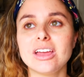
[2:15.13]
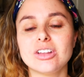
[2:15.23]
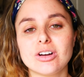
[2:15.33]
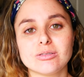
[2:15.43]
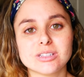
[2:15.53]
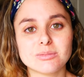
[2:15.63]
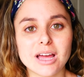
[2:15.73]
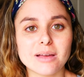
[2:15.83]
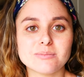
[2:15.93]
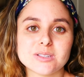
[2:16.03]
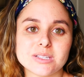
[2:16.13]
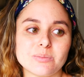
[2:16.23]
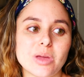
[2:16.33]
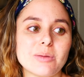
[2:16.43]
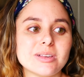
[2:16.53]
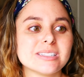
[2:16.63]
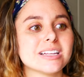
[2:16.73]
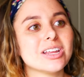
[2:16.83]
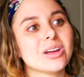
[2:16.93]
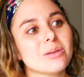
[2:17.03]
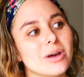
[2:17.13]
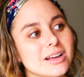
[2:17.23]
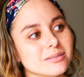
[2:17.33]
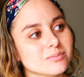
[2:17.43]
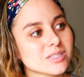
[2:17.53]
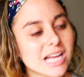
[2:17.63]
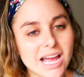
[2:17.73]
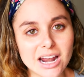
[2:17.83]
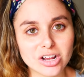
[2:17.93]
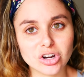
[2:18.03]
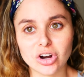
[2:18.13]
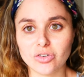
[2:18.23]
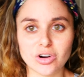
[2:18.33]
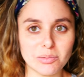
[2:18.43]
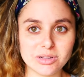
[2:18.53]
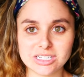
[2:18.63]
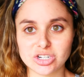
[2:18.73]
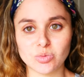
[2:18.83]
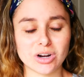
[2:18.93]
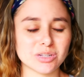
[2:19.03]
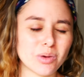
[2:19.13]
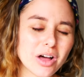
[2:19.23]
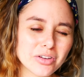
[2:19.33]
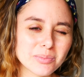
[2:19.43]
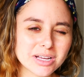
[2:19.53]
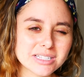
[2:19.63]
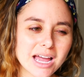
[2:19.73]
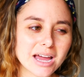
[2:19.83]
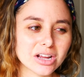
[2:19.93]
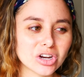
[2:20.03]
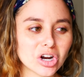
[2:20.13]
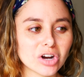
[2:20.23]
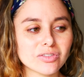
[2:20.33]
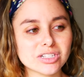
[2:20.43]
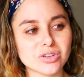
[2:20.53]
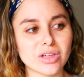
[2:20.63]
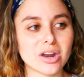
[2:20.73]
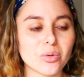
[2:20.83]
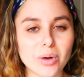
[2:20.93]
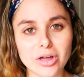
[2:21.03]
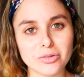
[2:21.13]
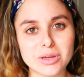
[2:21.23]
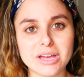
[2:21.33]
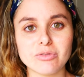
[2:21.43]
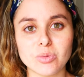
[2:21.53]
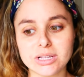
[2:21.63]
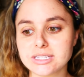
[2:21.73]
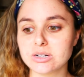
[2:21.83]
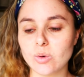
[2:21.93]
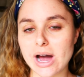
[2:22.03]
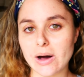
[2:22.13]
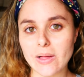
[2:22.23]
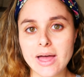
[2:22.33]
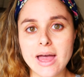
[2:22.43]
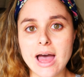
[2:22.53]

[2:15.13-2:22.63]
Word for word: You know, sometimes the baby's sitting on my sciatic nerve or in a position where it's bothering my sciatic nerve, and so that'll bother me every once in a while.